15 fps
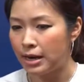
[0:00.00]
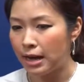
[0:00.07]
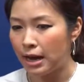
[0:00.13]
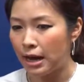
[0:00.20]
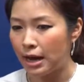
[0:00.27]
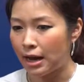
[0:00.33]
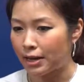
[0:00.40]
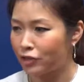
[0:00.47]

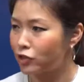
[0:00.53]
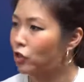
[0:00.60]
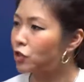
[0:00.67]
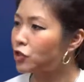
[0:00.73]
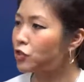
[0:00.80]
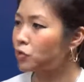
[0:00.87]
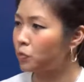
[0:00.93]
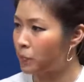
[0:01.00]
I
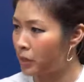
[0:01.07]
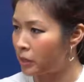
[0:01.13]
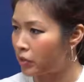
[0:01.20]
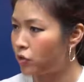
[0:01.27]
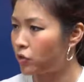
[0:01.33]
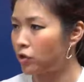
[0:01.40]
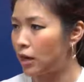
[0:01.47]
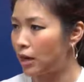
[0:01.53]
started to
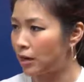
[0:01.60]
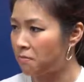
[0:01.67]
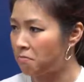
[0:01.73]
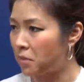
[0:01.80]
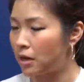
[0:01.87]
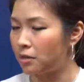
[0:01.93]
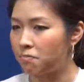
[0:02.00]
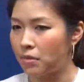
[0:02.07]
pitch
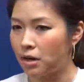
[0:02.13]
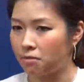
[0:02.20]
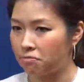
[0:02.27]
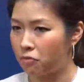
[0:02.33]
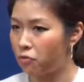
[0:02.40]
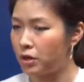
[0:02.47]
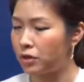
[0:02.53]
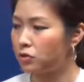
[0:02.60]
and
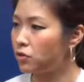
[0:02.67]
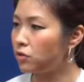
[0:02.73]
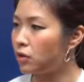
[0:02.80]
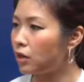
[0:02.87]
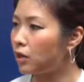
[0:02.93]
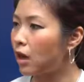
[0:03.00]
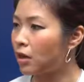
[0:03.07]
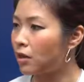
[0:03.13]
went to a
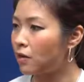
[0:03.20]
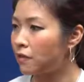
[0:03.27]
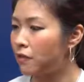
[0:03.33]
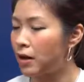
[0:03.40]
lot of